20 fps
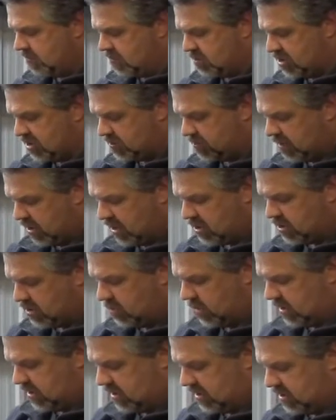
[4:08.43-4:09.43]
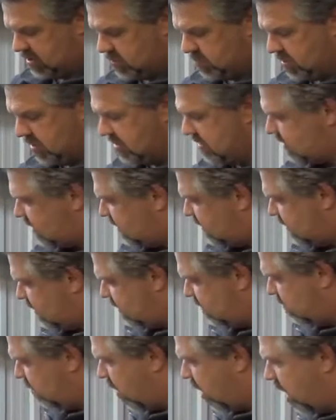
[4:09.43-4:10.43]
just by doing these pistons
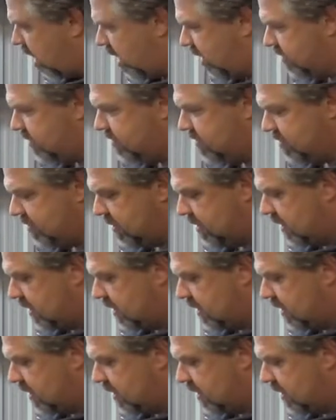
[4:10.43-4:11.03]
and pots.